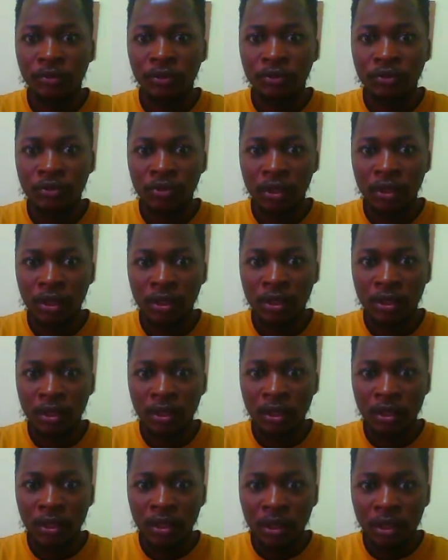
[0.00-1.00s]
trees.
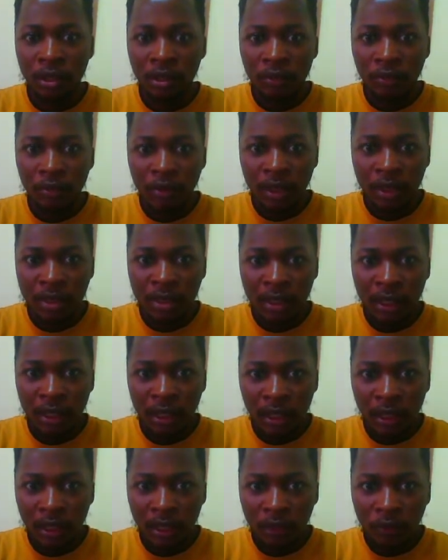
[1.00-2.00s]
And we can take
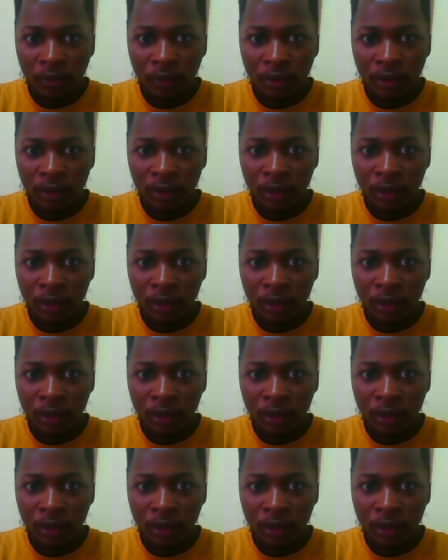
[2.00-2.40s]
any one